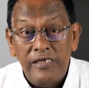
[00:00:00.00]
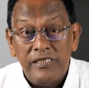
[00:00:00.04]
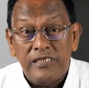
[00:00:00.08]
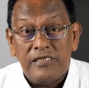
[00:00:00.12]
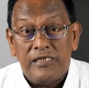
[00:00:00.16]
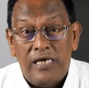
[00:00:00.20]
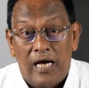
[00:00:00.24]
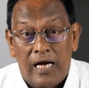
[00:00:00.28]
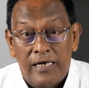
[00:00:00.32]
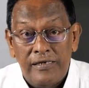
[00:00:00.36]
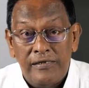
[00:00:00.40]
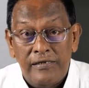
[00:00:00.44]

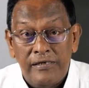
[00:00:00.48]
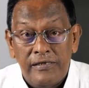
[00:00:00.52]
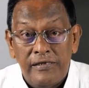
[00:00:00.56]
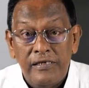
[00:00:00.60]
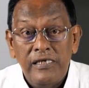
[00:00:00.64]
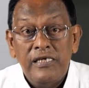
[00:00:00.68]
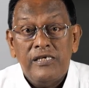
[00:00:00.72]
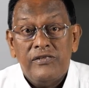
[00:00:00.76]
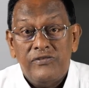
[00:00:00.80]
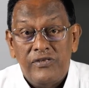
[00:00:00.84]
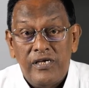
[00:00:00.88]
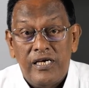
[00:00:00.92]
under
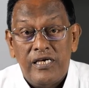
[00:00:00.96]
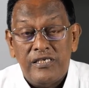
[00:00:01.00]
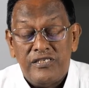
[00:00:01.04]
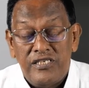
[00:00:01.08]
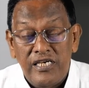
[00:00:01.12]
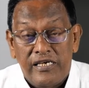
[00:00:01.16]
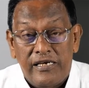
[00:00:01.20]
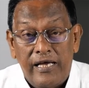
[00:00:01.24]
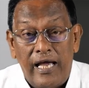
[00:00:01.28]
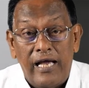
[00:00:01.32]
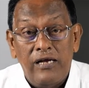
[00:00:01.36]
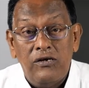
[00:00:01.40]
the
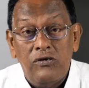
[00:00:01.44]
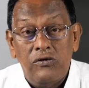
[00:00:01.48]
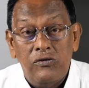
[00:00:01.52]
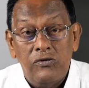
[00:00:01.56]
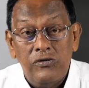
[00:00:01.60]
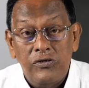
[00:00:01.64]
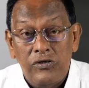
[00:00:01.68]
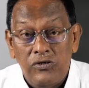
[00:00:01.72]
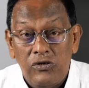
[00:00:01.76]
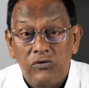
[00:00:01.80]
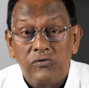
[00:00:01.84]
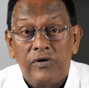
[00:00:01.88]
Chicago
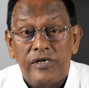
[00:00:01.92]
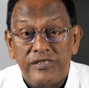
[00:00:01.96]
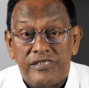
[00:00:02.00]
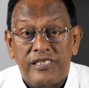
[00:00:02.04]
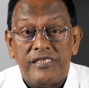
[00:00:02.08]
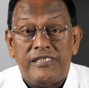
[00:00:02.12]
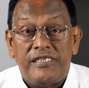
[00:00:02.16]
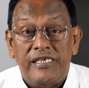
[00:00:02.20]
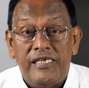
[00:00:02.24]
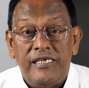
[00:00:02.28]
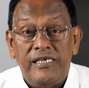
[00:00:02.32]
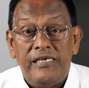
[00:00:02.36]

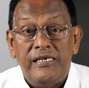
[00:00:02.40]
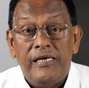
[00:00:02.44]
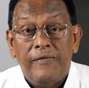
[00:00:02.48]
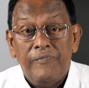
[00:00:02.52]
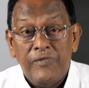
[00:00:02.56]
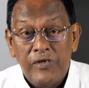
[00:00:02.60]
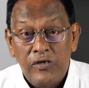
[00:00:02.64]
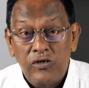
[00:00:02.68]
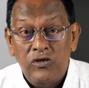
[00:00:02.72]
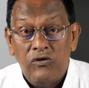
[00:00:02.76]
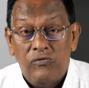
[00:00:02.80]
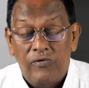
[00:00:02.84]

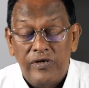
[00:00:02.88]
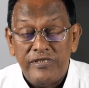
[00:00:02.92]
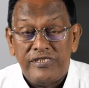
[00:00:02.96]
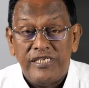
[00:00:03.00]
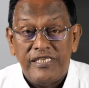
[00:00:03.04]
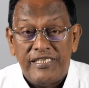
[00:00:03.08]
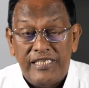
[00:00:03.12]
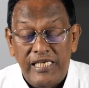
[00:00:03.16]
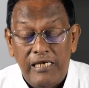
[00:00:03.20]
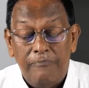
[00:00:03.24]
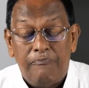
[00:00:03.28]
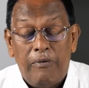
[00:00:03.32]

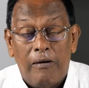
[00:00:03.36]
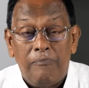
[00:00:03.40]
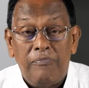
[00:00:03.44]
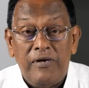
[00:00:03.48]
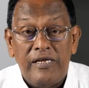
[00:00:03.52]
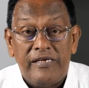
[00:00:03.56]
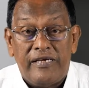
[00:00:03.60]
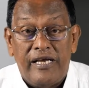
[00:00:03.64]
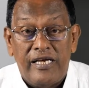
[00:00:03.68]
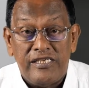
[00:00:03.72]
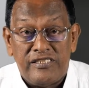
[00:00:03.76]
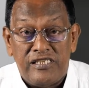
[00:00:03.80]
University
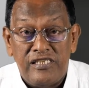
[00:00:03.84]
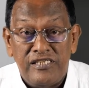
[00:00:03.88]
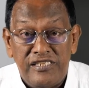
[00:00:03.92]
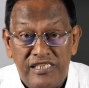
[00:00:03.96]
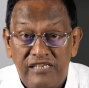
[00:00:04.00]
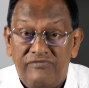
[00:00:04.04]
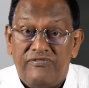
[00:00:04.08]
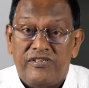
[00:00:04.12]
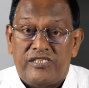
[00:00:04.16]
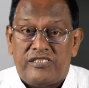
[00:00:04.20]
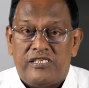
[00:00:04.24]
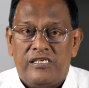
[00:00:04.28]
Publication
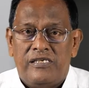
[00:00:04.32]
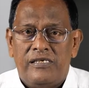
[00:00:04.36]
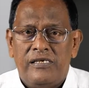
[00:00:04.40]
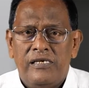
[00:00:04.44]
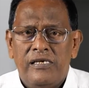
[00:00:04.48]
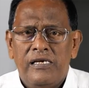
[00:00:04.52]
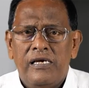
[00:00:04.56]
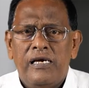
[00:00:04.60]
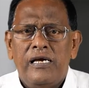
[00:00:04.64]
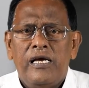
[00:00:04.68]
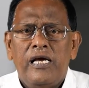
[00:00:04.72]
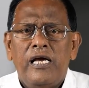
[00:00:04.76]

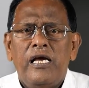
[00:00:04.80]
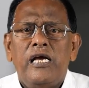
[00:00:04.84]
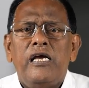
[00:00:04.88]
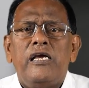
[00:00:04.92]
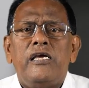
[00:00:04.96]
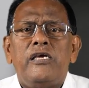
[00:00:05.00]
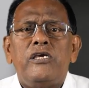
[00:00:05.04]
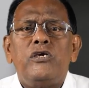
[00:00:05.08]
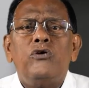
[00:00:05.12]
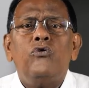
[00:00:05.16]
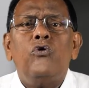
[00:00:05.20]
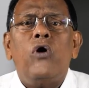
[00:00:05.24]
Division,
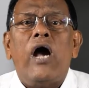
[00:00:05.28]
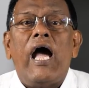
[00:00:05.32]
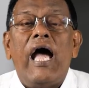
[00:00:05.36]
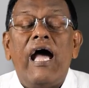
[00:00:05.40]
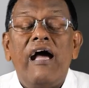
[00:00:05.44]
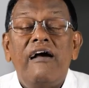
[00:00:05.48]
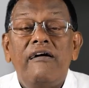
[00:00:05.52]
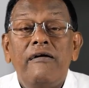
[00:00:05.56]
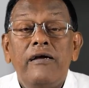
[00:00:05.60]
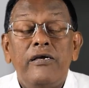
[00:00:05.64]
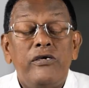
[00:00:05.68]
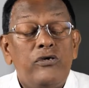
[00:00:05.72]
you
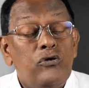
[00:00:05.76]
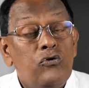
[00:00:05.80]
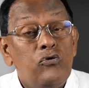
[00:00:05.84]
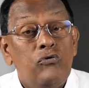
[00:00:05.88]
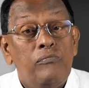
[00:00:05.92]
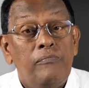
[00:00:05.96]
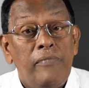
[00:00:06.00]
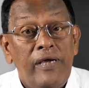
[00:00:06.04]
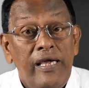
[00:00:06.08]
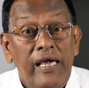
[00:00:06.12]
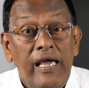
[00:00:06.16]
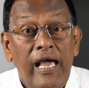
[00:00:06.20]

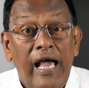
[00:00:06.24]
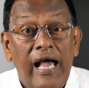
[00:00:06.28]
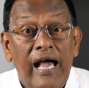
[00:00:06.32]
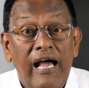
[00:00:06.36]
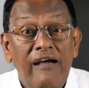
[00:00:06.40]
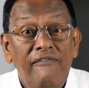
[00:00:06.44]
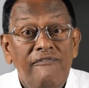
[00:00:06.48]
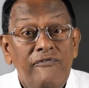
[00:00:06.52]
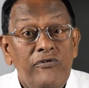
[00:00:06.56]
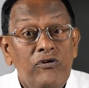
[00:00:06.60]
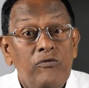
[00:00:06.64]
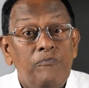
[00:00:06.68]
may
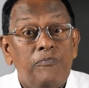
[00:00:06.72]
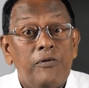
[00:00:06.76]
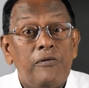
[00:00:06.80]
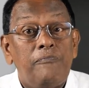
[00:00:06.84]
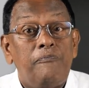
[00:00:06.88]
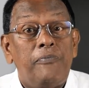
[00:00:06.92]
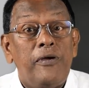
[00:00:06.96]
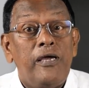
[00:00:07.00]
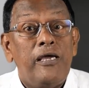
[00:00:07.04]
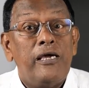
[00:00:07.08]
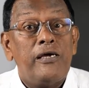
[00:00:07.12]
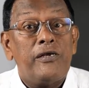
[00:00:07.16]
have to
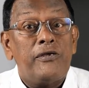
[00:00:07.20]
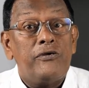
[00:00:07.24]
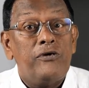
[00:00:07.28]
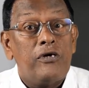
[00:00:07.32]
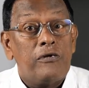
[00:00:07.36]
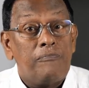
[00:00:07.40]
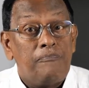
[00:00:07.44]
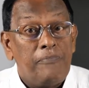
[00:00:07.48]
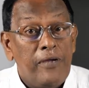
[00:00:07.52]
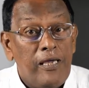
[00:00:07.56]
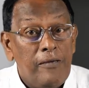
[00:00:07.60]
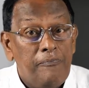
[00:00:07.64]
prepare your
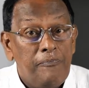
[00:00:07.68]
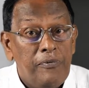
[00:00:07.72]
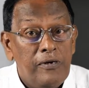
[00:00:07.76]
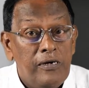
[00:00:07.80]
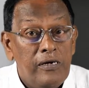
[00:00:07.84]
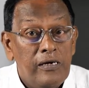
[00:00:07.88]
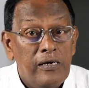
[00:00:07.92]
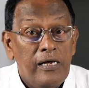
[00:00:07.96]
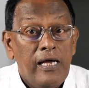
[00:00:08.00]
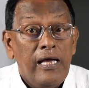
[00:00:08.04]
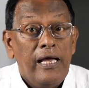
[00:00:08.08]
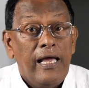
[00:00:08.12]

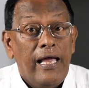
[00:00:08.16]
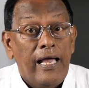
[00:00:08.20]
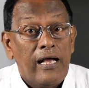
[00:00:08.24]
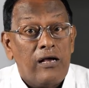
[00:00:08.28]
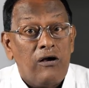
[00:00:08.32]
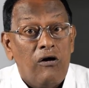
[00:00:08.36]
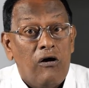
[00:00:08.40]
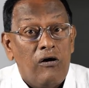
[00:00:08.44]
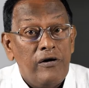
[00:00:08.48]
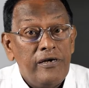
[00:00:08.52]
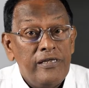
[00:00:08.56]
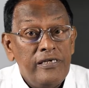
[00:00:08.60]
paper
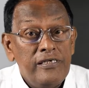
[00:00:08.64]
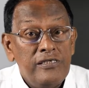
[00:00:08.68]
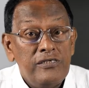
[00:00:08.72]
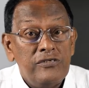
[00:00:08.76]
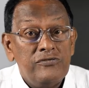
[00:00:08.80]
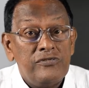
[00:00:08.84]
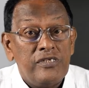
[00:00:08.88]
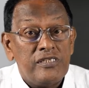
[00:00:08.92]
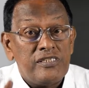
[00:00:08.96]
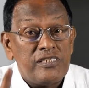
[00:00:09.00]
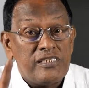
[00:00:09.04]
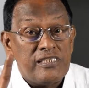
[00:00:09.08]
according to
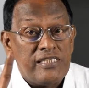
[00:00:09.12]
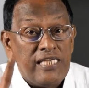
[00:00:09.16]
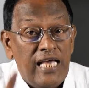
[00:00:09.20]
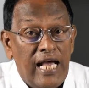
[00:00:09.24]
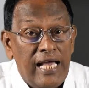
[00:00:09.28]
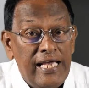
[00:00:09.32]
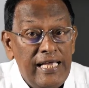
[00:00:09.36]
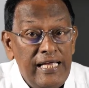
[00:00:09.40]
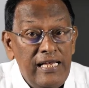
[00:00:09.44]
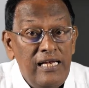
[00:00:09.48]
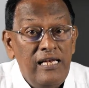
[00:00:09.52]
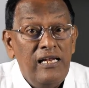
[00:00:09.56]
the
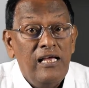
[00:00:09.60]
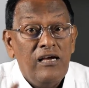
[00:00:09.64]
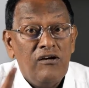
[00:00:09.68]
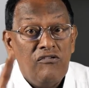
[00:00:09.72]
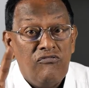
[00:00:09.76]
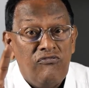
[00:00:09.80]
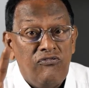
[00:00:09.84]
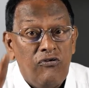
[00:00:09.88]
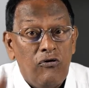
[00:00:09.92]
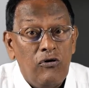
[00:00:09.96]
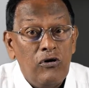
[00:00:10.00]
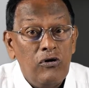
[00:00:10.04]
style
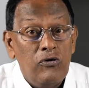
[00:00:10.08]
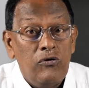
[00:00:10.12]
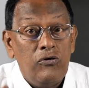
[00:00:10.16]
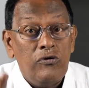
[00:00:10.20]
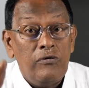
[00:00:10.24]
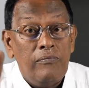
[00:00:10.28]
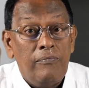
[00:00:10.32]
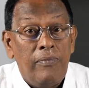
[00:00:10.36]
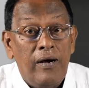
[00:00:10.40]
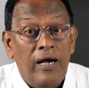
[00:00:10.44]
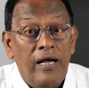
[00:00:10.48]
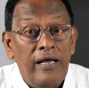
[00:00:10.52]

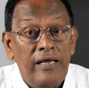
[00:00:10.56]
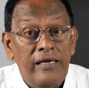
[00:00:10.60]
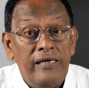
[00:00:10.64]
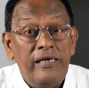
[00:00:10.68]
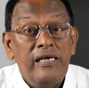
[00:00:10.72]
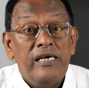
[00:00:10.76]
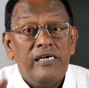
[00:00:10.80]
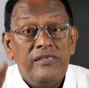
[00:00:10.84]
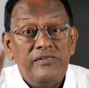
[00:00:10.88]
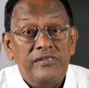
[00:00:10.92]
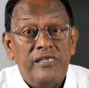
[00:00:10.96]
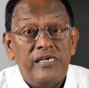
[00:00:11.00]
followed by
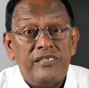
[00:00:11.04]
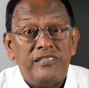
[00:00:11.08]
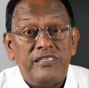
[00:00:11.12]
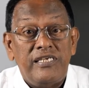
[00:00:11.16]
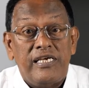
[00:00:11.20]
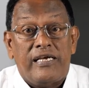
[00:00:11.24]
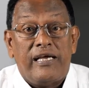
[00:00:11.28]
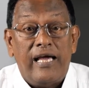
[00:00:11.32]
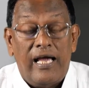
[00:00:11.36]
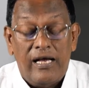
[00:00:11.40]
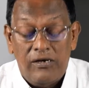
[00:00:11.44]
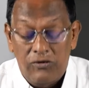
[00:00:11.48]
the
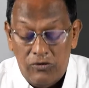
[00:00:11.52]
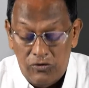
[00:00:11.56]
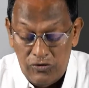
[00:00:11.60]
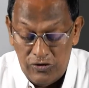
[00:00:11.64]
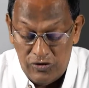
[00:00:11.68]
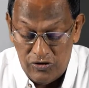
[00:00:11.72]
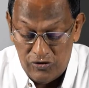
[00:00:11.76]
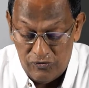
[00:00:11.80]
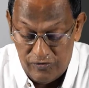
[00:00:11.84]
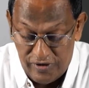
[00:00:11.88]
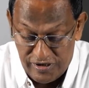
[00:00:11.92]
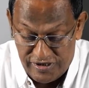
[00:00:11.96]
Chicago
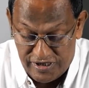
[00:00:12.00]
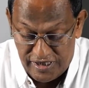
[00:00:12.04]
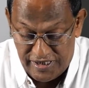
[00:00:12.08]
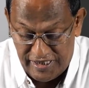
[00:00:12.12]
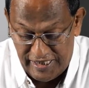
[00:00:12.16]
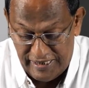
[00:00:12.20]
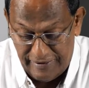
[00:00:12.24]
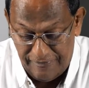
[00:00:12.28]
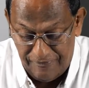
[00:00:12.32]
University,